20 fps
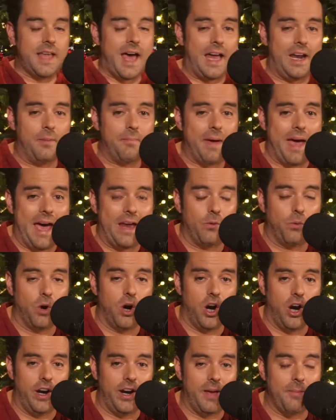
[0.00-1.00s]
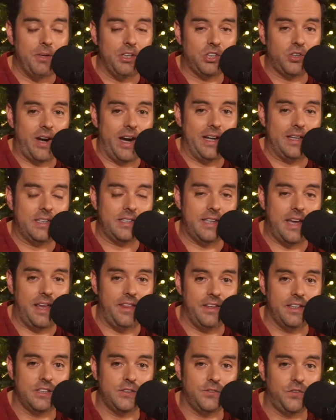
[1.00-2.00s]
It's not a bad word. I've been
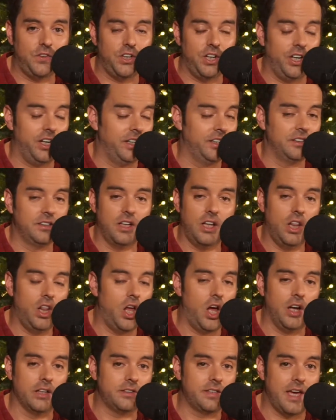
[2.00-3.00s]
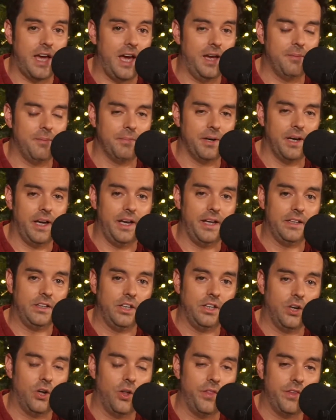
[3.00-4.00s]
trying to say this for a long
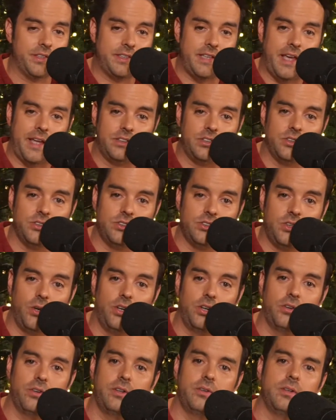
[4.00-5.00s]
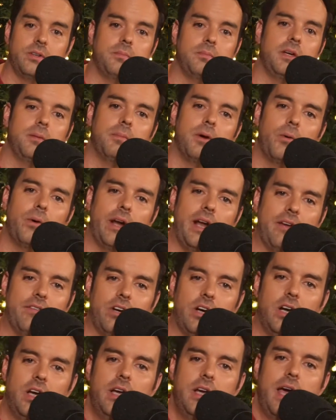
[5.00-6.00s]
time, but you know, the censors don't agree with me.
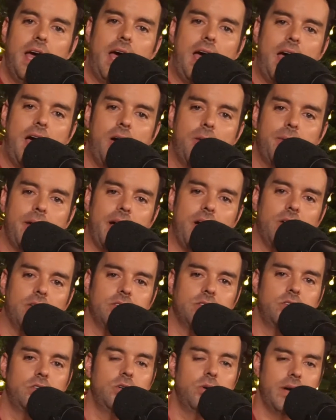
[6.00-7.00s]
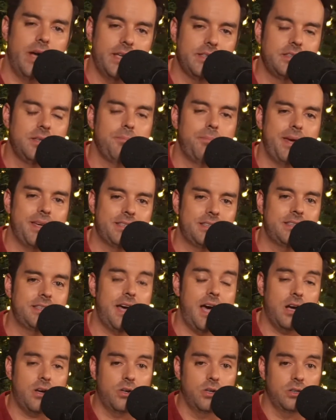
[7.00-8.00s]
But whatever. How about who has
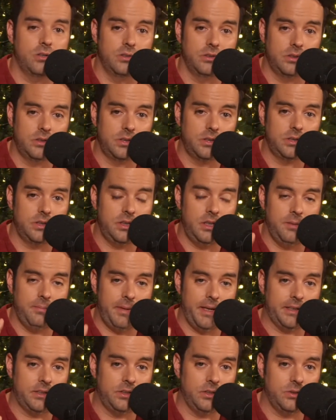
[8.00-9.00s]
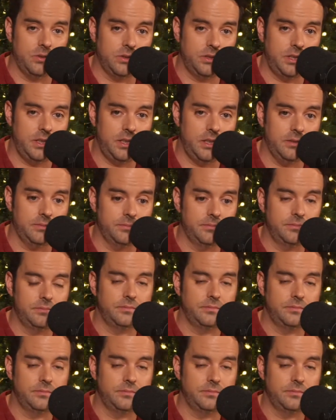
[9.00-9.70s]
the best tacos in Mexico